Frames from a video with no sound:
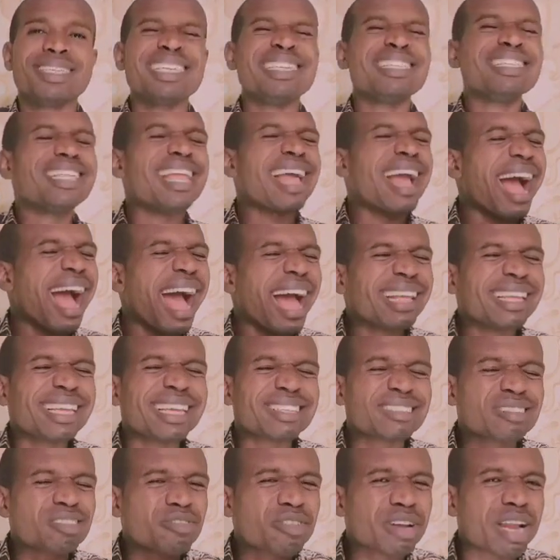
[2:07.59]
is the
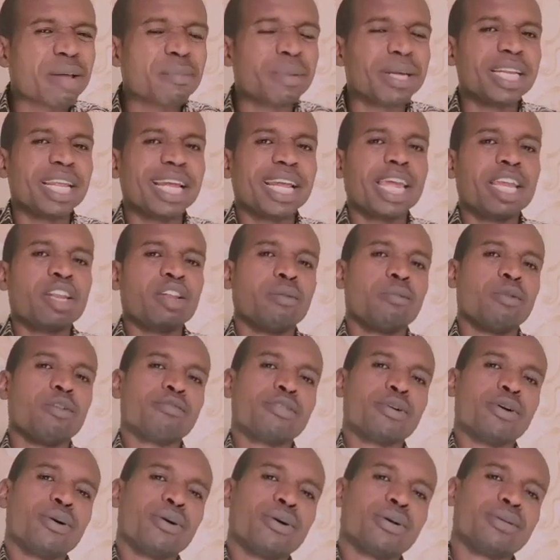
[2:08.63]
highest realm in the kingdom
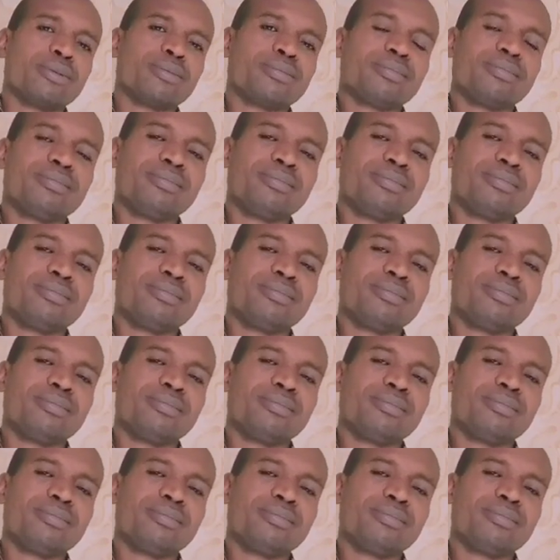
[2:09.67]
of God.